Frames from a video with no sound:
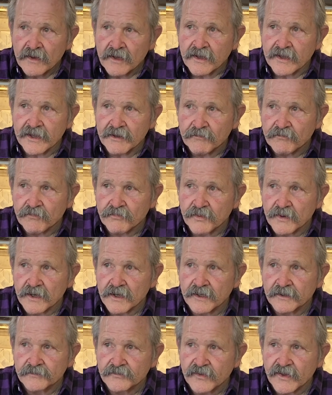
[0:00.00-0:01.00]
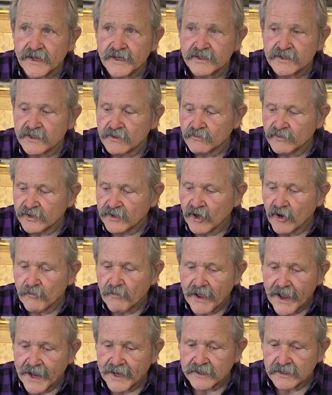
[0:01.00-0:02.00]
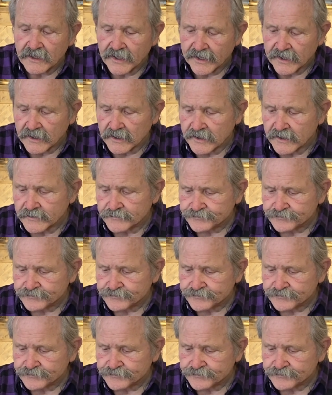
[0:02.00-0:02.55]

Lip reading: keep things that would go bad, like